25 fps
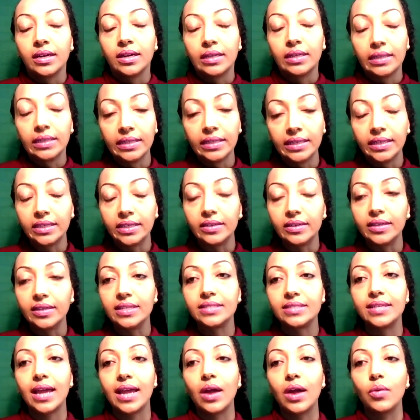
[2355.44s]
clear,
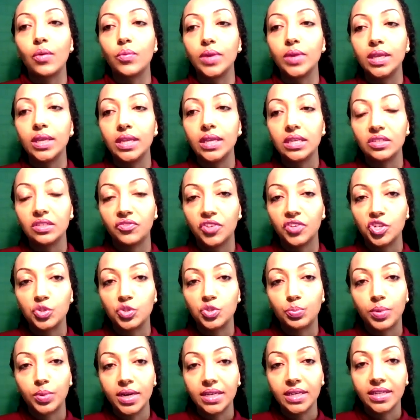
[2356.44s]
is that we need to
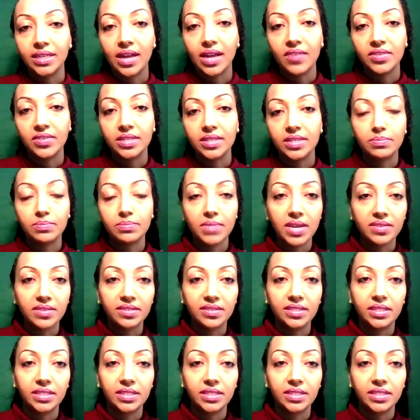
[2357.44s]
first break down these myths,